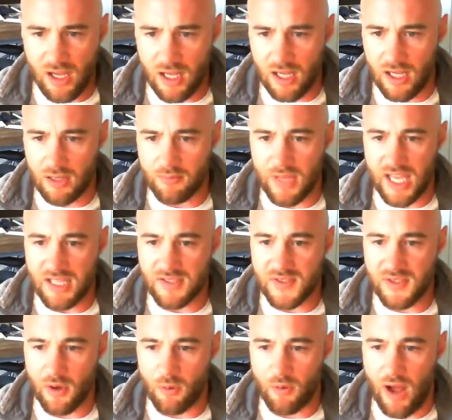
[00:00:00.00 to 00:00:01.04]

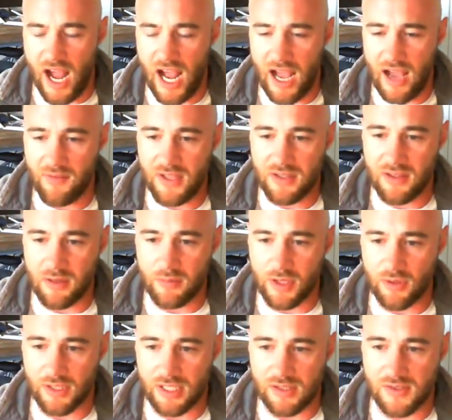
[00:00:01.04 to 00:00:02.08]
And so having the
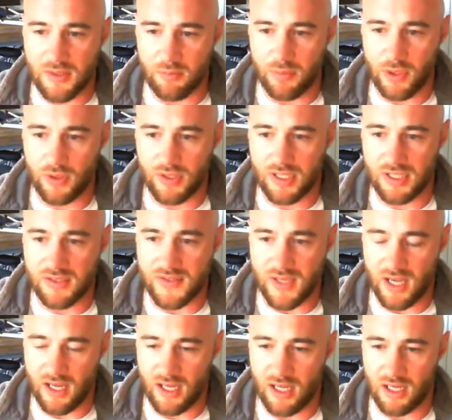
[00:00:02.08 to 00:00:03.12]
ability to put,
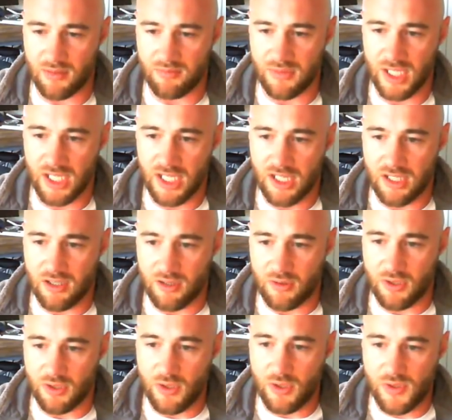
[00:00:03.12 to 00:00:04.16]

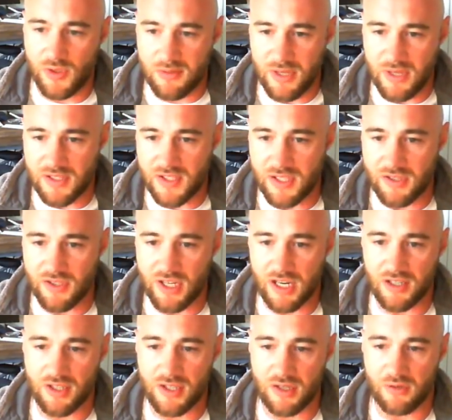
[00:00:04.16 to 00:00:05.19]
use dependency
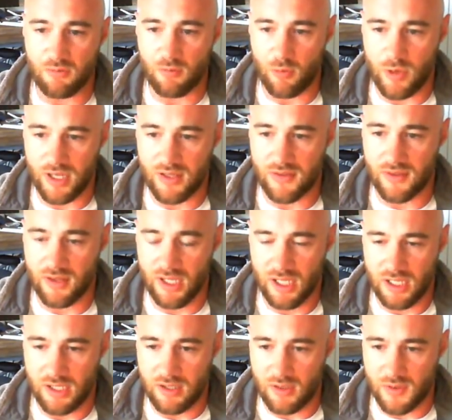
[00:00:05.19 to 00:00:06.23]
injection with,
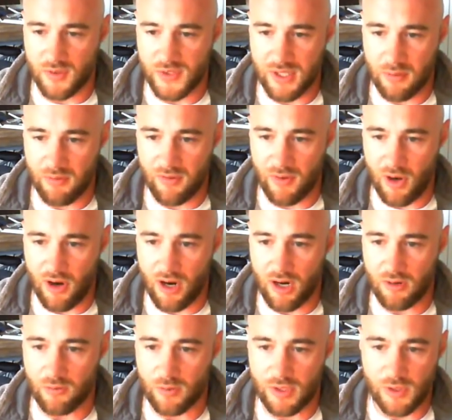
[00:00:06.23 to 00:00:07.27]
some of
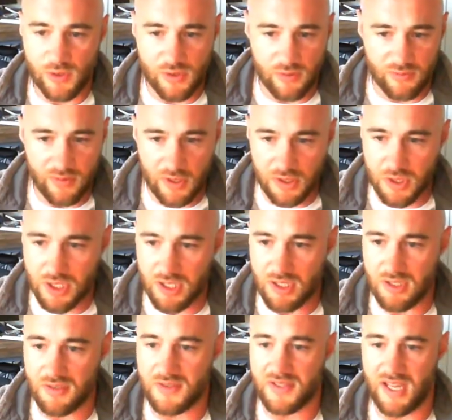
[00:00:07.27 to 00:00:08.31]
our reducer
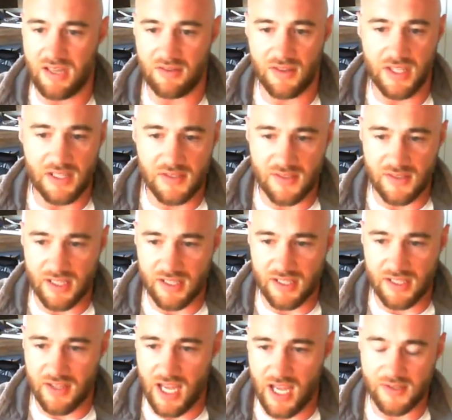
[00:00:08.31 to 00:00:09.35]
functions and things like
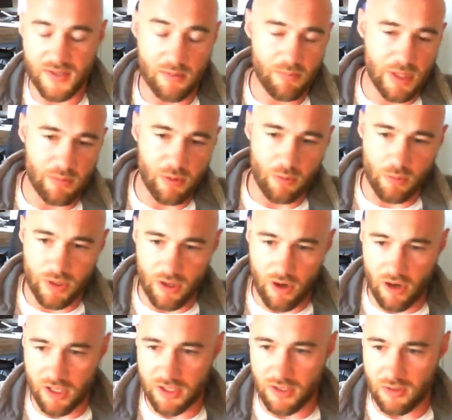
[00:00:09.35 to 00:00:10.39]
that. Some people
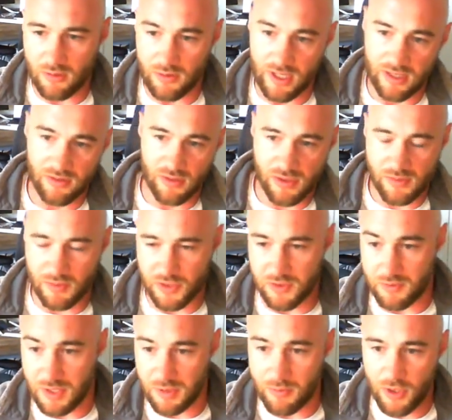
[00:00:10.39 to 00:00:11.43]
would argue like they're
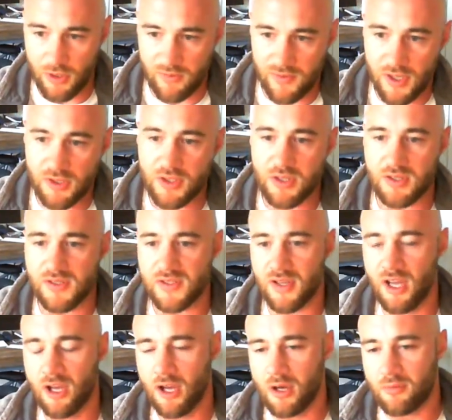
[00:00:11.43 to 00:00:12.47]
supposed to be pure
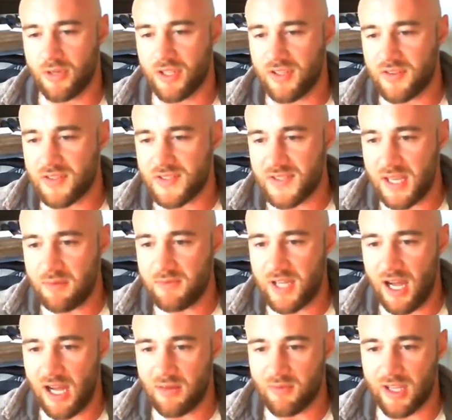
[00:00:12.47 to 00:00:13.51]
functions, but at the same
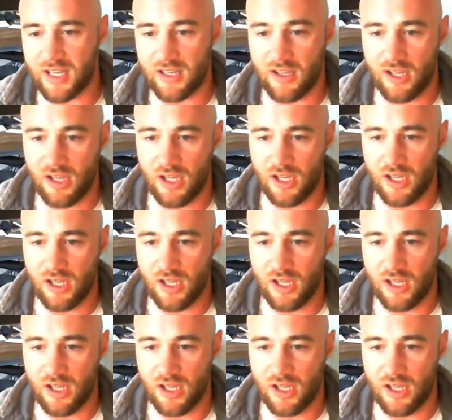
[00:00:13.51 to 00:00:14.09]
time, like